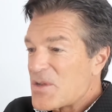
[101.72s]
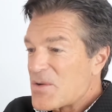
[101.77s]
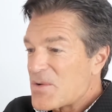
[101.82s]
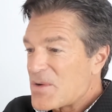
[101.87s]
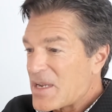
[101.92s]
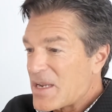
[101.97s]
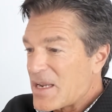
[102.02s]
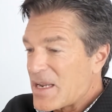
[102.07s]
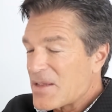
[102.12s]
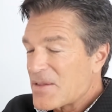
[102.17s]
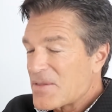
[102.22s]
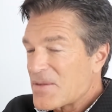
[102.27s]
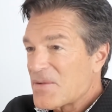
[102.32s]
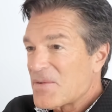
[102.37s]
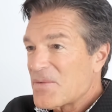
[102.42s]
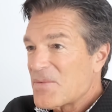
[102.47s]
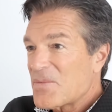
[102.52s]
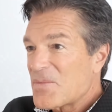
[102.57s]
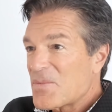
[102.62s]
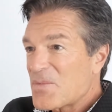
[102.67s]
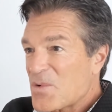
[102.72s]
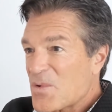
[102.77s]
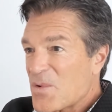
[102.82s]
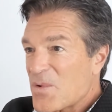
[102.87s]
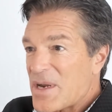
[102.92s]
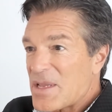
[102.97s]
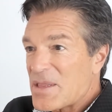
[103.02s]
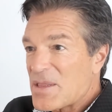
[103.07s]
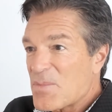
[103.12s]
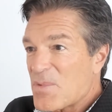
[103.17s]
can
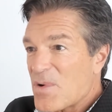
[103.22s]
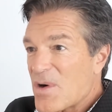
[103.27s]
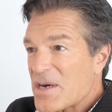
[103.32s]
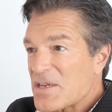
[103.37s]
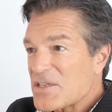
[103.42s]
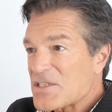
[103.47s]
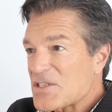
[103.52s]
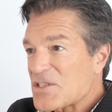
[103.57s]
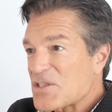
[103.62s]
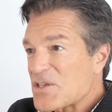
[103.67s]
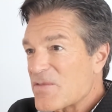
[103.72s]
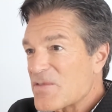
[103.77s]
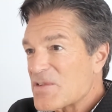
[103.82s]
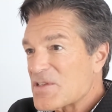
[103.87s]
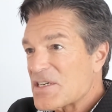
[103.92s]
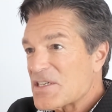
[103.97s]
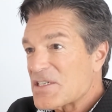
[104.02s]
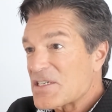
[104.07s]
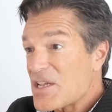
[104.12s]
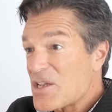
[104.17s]
create the products and services